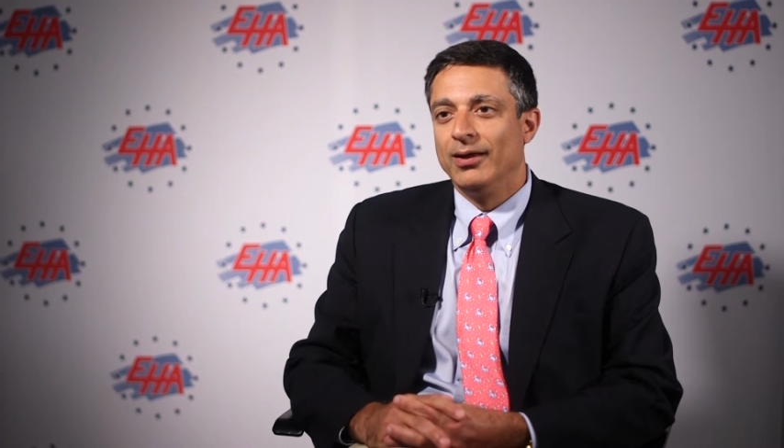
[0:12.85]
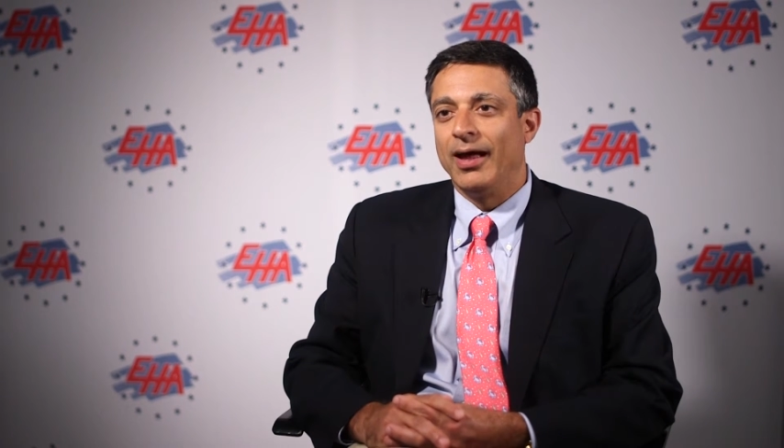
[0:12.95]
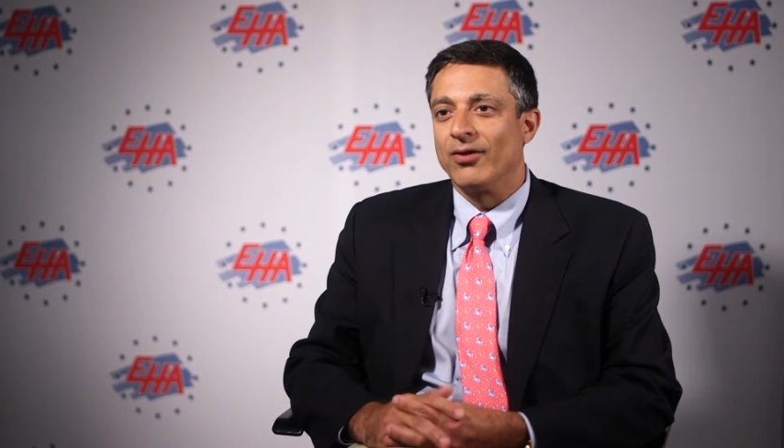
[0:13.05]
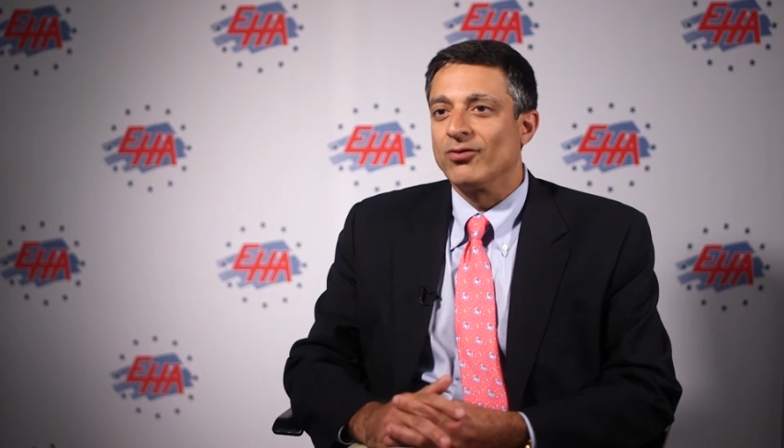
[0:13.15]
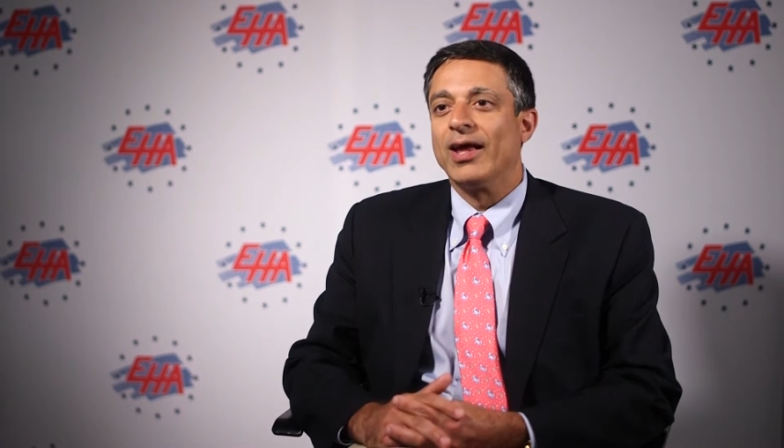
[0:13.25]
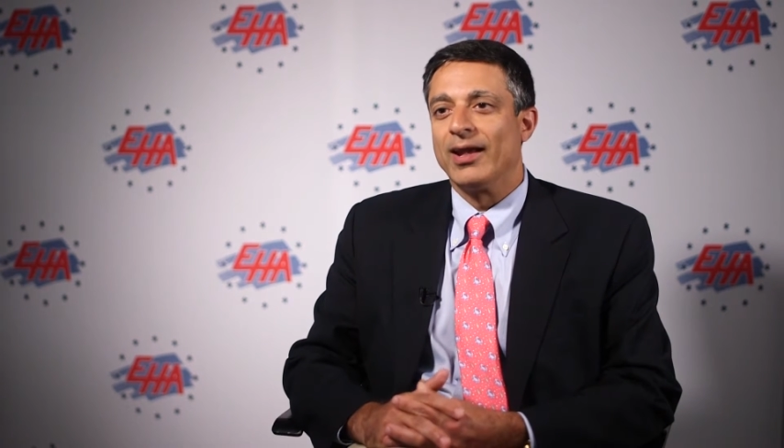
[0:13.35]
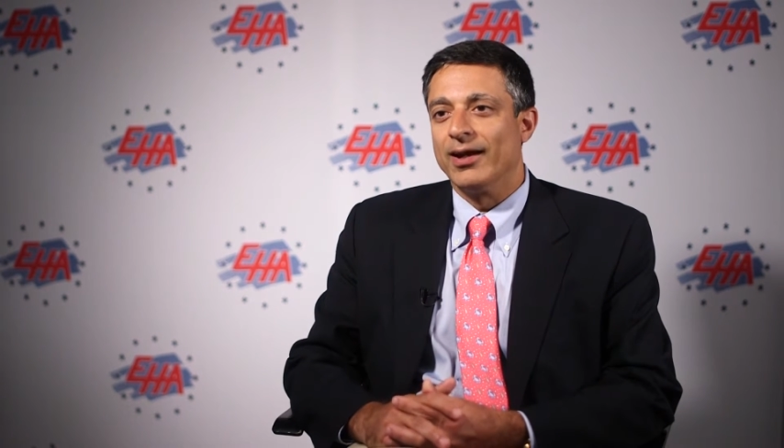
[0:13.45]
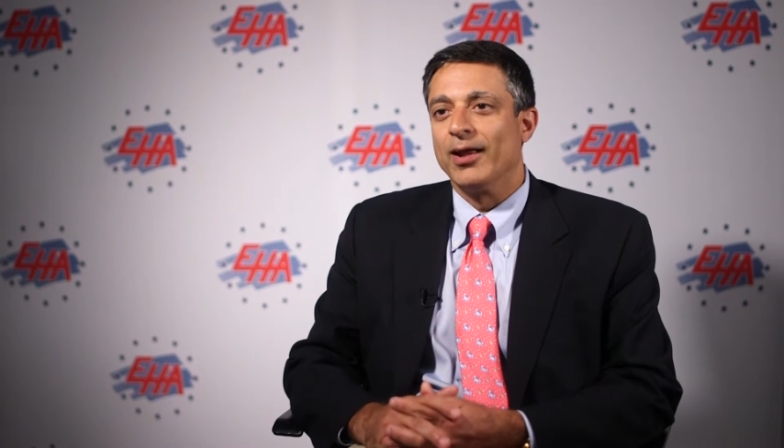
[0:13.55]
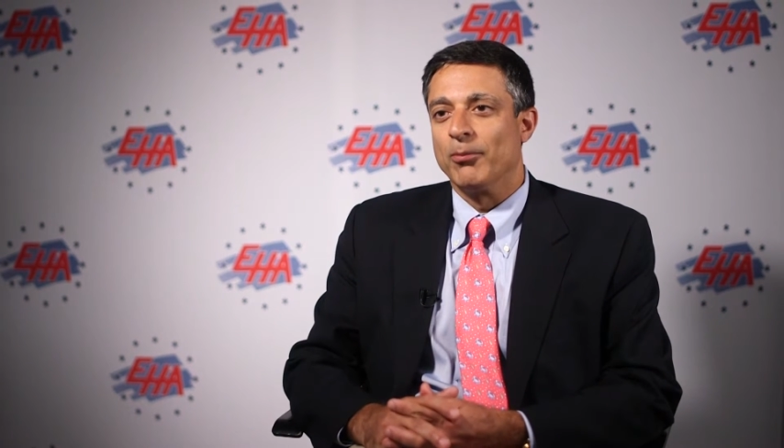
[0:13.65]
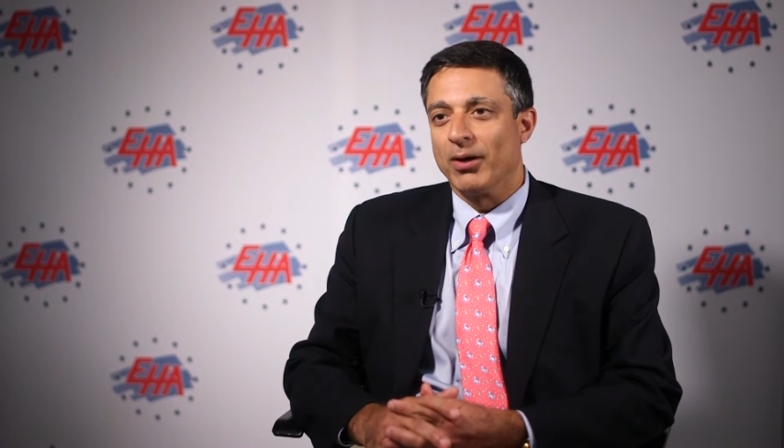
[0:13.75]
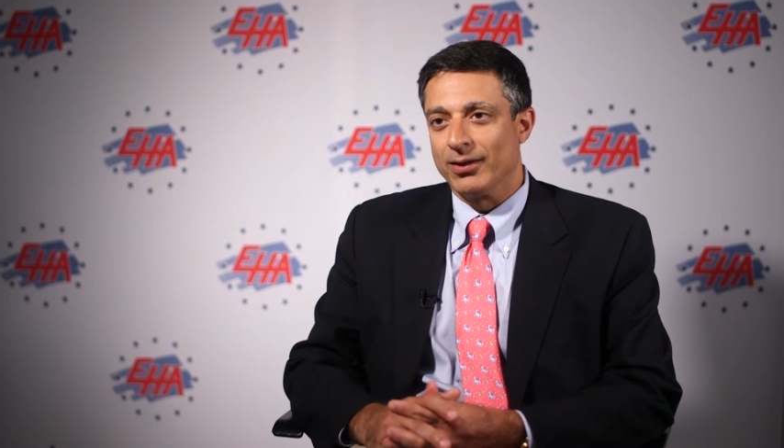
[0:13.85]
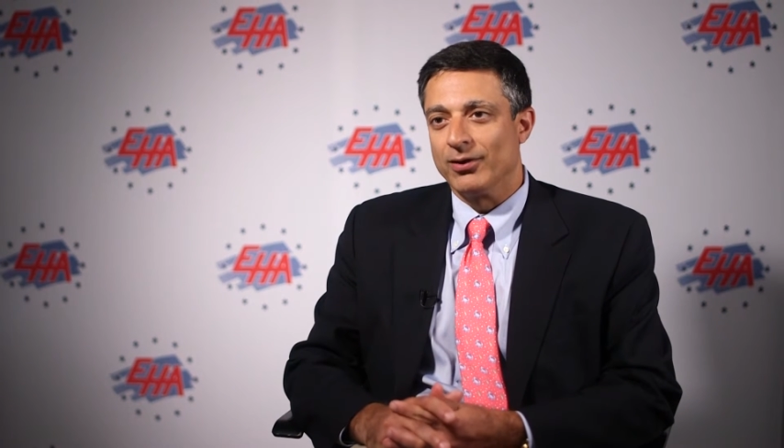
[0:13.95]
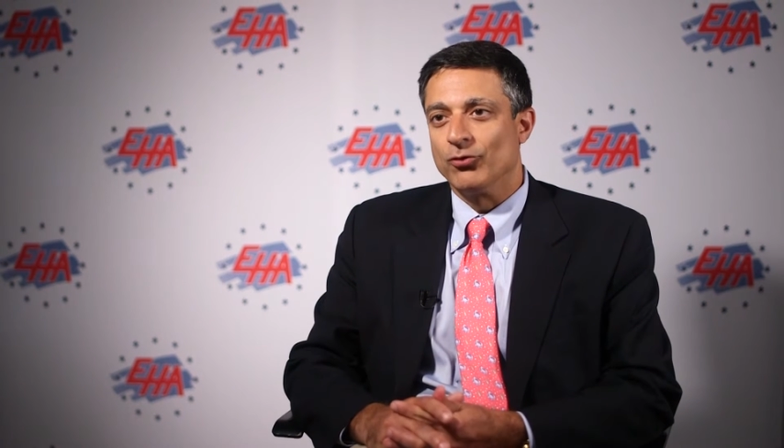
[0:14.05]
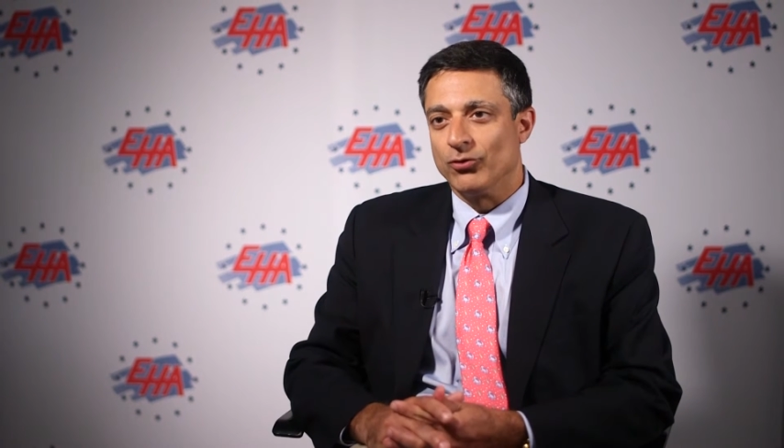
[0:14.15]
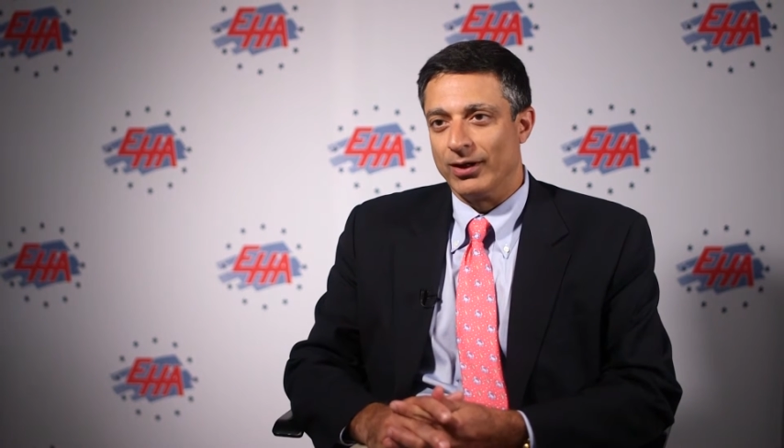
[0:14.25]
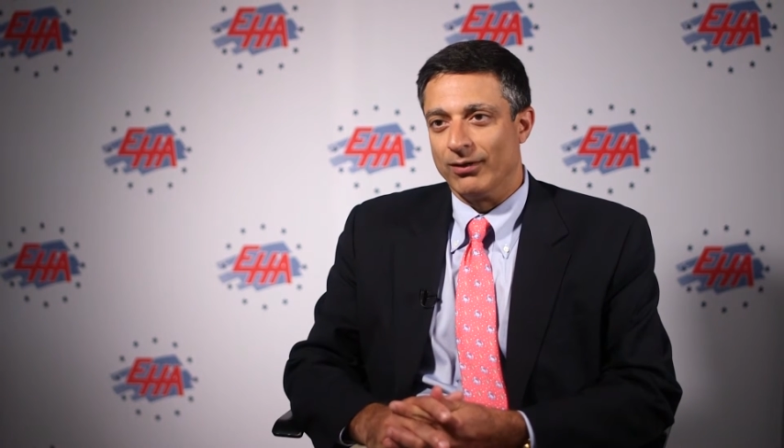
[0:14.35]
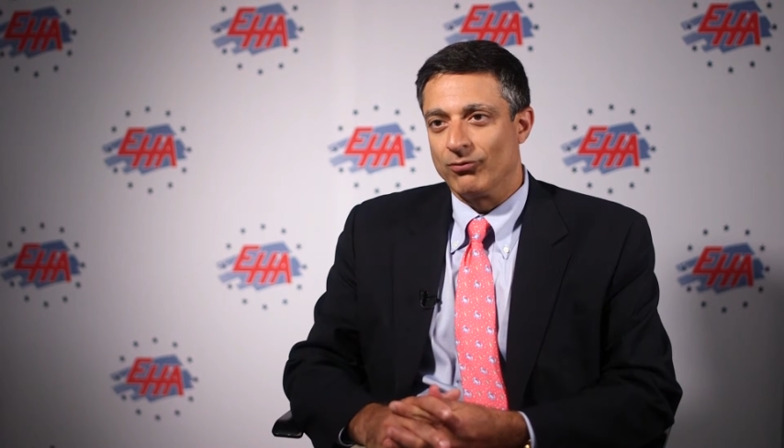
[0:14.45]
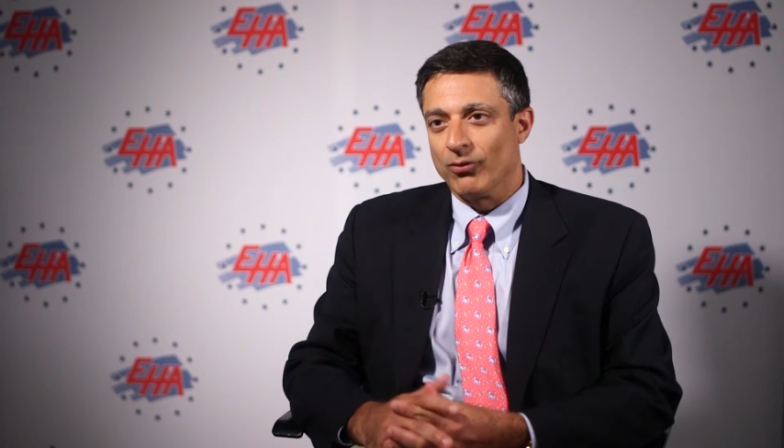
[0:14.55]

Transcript: hasn't had an antibody to treat it.